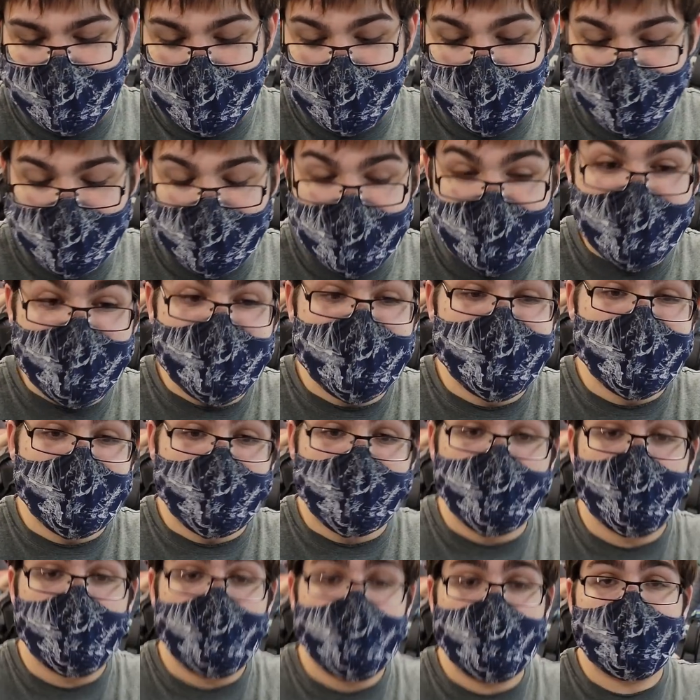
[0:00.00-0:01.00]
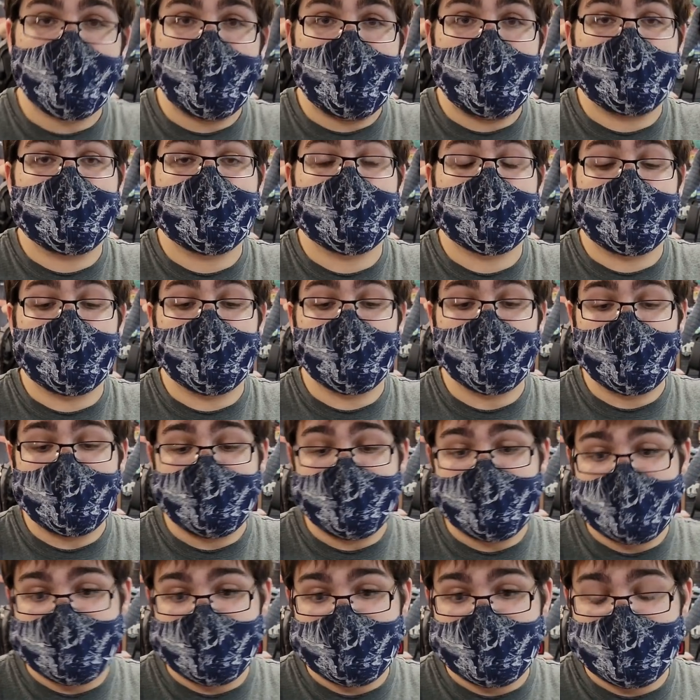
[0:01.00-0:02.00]
Especially since this is a 45
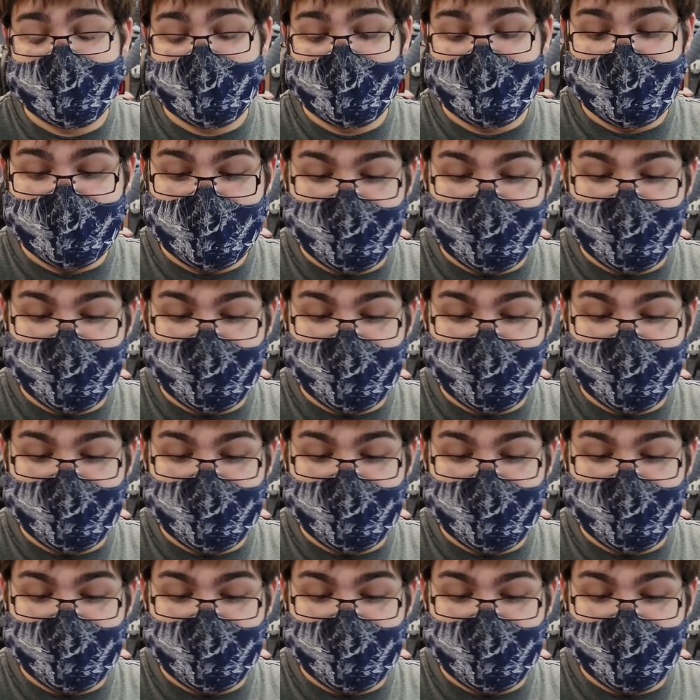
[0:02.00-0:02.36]
card list.